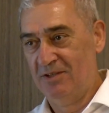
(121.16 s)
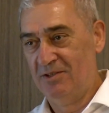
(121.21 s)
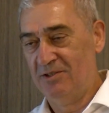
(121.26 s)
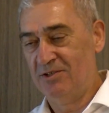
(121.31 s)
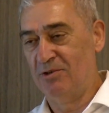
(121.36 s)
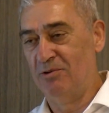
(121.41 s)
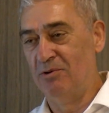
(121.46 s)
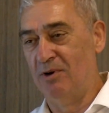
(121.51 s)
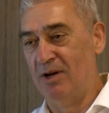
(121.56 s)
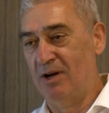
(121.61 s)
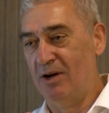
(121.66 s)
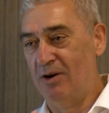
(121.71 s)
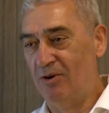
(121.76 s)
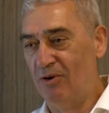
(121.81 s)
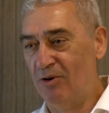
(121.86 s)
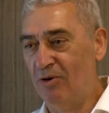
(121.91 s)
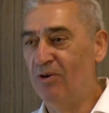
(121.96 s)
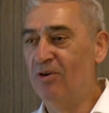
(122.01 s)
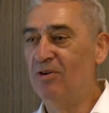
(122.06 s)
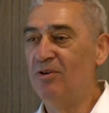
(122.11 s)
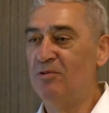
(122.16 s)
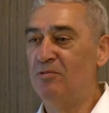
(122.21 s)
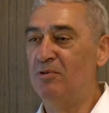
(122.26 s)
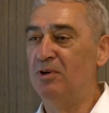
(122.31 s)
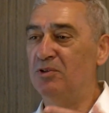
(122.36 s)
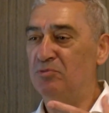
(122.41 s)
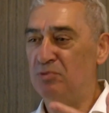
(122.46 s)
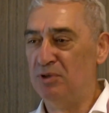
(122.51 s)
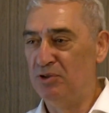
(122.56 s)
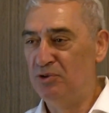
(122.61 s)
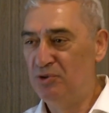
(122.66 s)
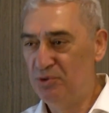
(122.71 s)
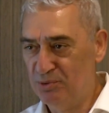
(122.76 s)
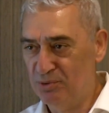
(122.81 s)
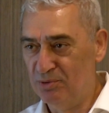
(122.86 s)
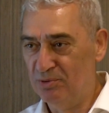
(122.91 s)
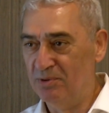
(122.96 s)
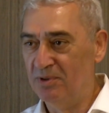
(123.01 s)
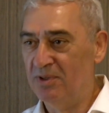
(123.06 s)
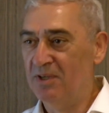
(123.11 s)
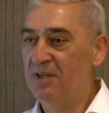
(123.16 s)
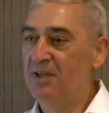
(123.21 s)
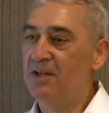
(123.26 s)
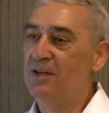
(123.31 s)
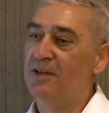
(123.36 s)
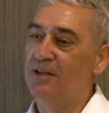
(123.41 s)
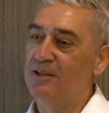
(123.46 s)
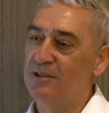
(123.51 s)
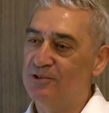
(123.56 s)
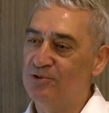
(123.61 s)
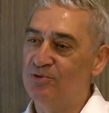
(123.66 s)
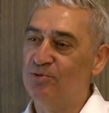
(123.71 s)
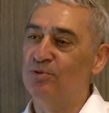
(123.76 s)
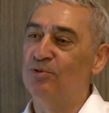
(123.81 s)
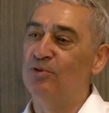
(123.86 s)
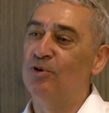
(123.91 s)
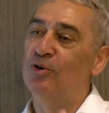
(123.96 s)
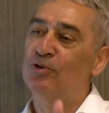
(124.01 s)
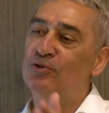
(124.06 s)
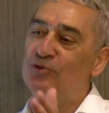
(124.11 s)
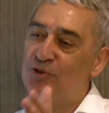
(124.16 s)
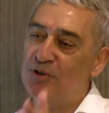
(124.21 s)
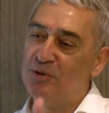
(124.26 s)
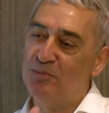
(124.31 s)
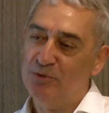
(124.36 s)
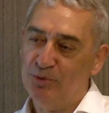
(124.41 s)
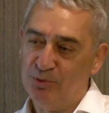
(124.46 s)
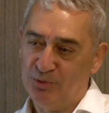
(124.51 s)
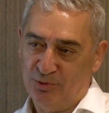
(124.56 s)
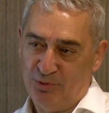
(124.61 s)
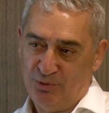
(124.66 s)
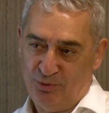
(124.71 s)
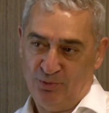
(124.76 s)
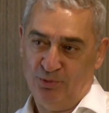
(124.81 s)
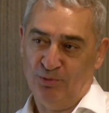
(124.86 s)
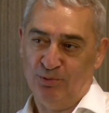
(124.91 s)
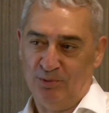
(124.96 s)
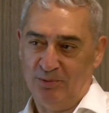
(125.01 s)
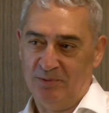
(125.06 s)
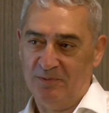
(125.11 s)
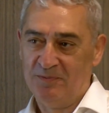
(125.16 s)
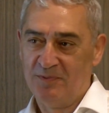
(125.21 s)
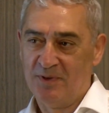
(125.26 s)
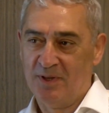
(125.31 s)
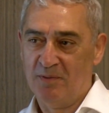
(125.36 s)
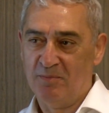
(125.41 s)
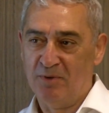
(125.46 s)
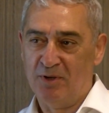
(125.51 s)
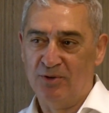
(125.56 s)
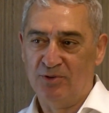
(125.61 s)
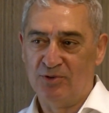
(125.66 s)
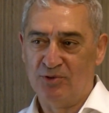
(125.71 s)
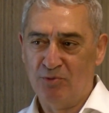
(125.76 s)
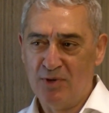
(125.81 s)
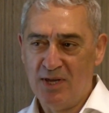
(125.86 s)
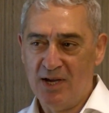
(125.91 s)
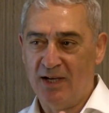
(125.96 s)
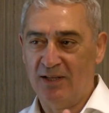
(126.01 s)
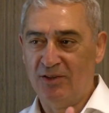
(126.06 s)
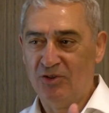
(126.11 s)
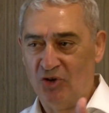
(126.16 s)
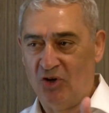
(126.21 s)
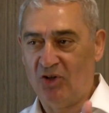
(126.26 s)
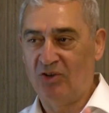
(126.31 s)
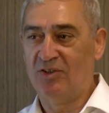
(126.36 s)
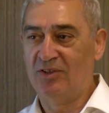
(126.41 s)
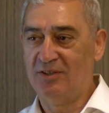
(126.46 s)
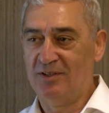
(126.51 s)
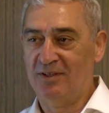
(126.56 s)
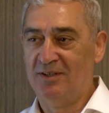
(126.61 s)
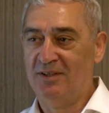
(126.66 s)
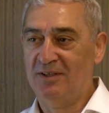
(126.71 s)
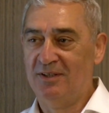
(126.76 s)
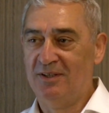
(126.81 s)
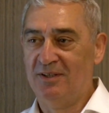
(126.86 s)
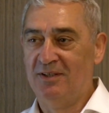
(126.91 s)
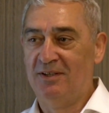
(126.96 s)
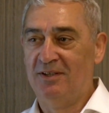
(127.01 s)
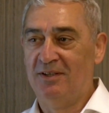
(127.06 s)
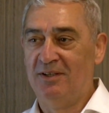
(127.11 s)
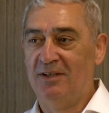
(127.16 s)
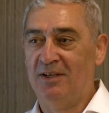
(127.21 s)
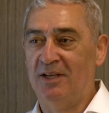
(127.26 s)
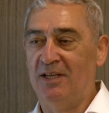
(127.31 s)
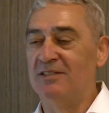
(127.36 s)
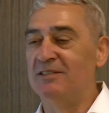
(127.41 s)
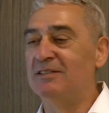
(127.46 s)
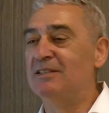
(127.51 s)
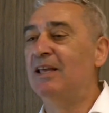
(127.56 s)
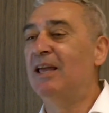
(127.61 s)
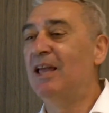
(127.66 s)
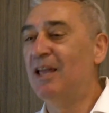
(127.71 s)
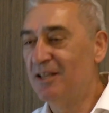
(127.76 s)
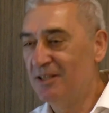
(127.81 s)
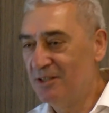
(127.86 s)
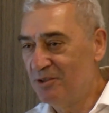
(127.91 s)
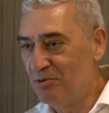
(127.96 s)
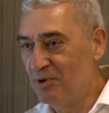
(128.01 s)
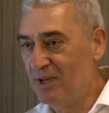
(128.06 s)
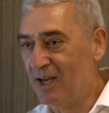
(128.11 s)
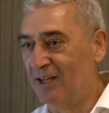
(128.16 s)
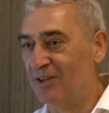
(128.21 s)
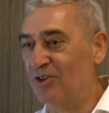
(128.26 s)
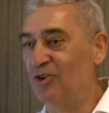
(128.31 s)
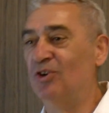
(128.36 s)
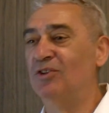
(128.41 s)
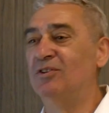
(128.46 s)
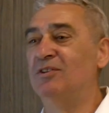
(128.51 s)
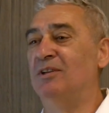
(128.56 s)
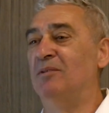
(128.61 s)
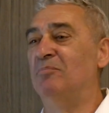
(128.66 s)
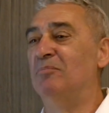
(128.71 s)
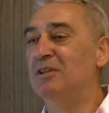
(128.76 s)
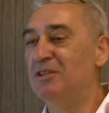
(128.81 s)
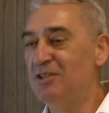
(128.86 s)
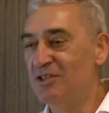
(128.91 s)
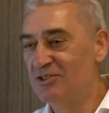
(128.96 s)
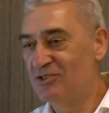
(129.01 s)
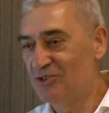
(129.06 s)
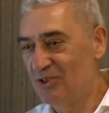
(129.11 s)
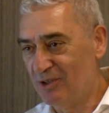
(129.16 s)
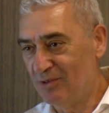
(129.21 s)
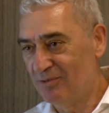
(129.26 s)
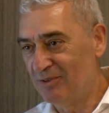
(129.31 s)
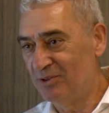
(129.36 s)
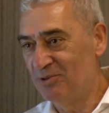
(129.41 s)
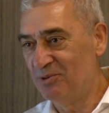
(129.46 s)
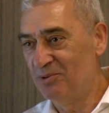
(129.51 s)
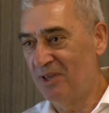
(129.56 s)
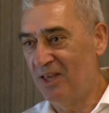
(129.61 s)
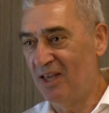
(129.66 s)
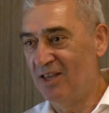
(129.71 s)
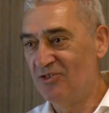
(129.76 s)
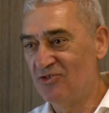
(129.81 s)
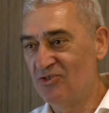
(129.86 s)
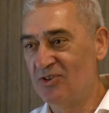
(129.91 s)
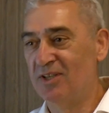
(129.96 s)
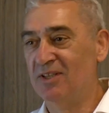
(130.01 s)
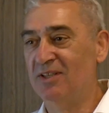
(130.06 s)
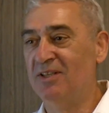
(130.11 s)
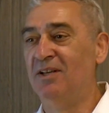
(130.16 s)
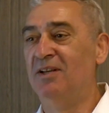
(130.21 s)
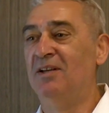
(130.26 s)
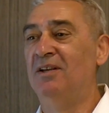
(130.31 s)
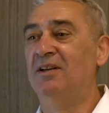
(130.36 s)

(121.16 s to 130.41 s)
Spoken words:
So all what we do is to contribute to, because we are not a state, we are not a Ministry of Education,